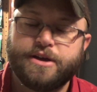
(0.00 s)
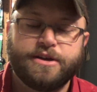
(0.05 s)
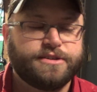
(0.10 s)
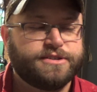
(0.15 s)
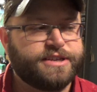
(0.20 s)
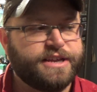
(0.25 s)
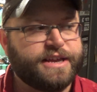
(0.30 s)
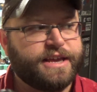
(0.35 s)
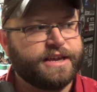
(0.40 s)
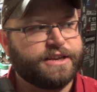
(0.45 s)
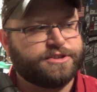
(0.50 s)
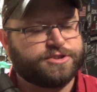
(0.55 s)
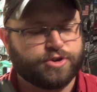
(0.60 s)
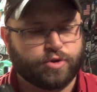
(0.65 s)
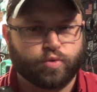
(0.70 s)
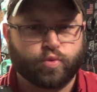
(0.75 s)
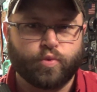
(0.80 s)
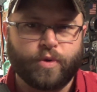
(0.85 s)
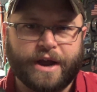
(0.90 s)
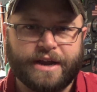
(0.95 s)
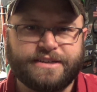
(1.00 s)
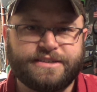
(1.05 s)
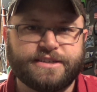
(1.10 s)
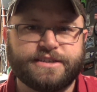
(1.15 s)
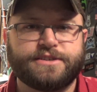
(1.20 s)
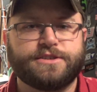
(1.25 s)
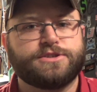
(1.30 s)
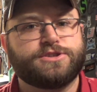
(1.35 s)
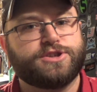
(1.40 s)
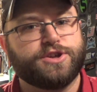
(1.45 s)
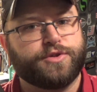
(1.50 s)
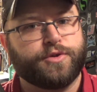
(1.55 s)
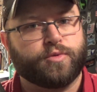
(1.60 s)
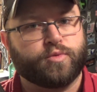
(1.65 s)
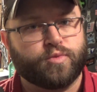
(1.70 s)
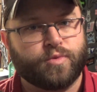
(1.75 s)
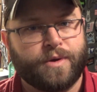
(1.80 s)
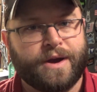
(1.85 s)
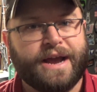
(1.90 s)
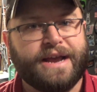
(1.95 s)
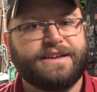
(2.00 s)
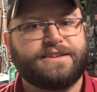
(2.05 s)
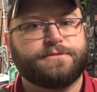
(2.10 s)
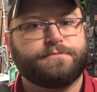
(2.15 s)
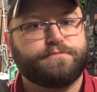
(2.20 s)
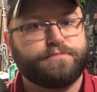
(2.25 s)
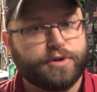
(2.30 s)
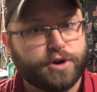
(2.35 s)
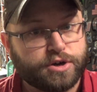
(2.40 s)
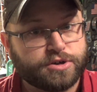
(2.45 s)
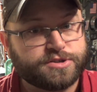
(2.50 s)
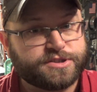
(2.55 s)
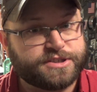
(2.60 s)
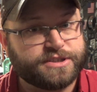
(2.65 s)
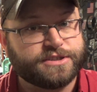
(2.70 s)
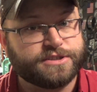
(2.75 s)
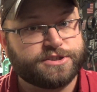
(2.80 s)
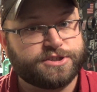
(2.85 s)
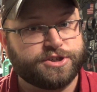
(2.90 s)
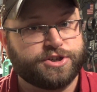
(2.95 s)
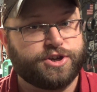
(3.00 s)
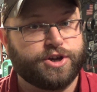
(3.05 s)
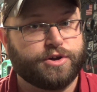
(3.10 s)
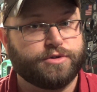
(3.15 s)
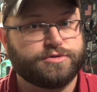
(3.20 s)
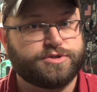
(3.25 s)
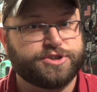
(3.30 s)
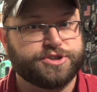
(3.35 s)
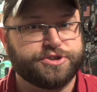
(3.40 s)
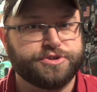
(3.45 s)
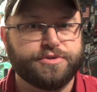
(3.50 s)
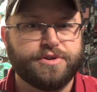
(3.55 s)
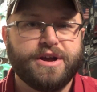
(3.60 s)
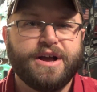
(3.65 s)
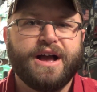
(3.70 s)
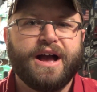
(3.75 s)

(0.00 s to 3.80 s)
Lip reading: to get directed to the right person to go to.